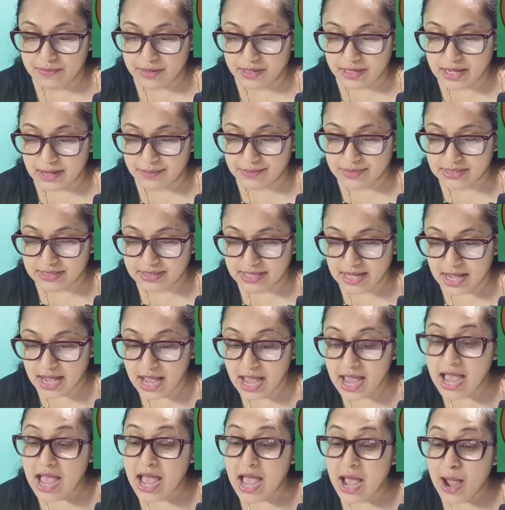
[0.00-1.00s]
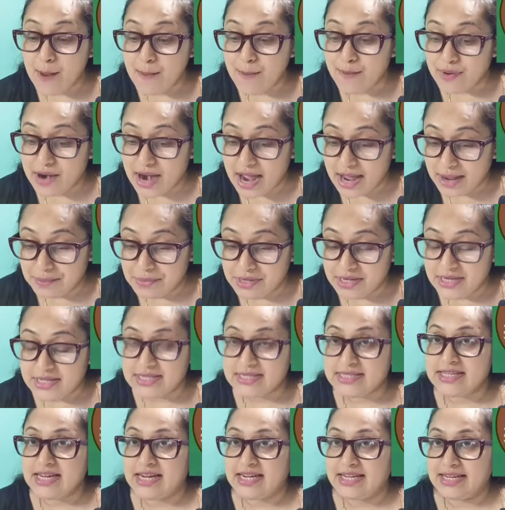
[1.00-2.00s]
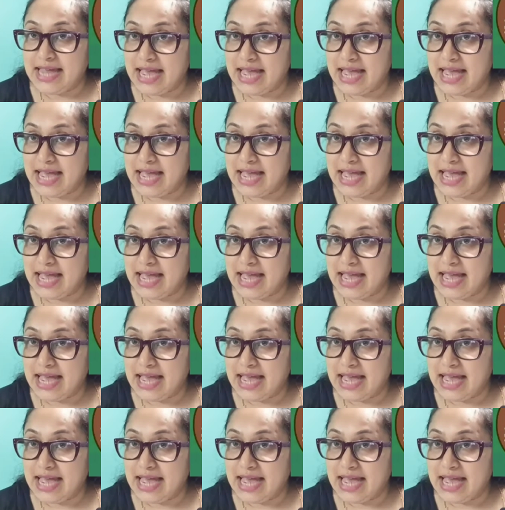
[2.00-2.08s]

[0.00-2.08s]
becomes the prime minister.